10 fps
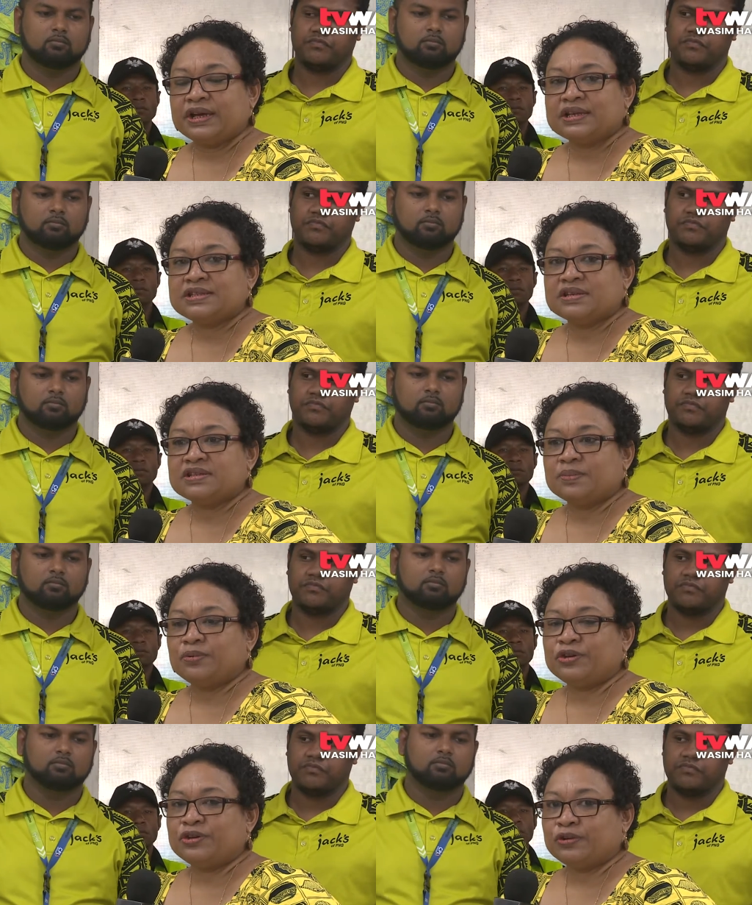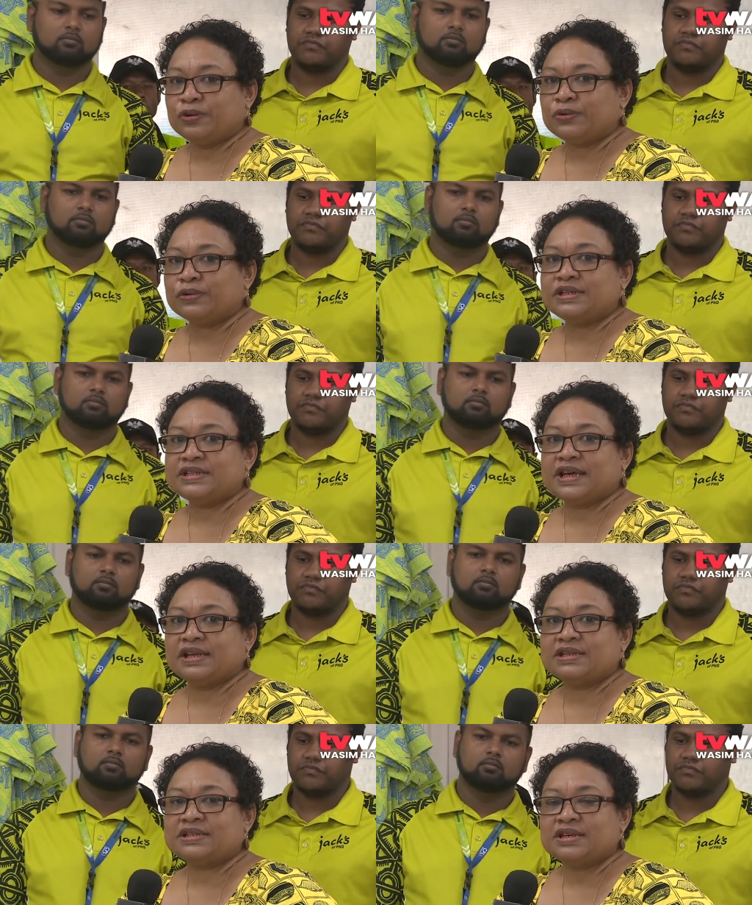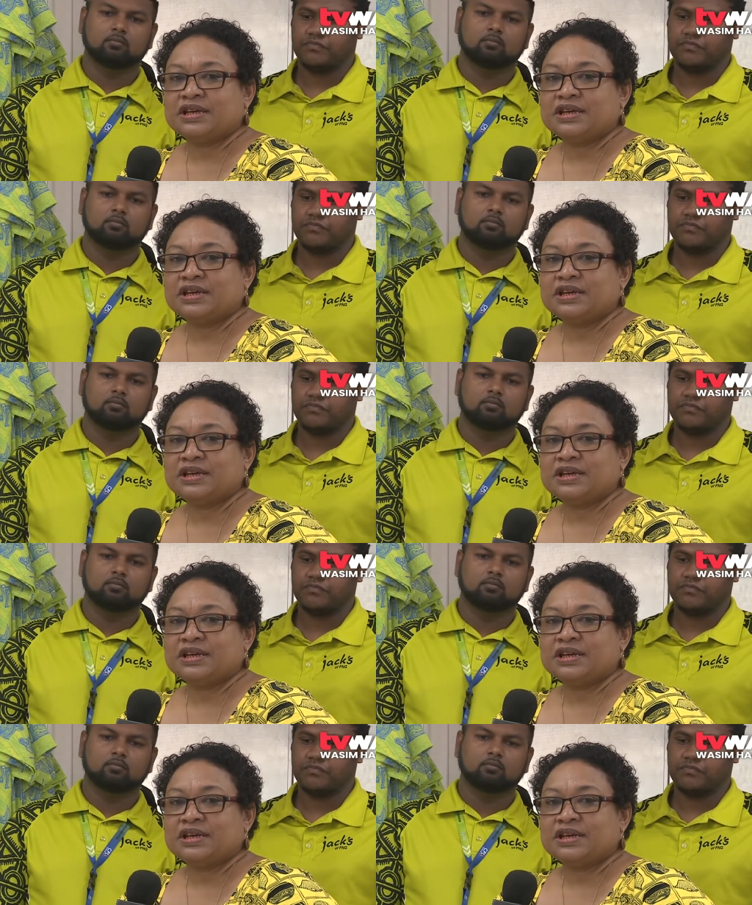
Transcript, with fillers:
Speaker 1: us and supporting your local designers.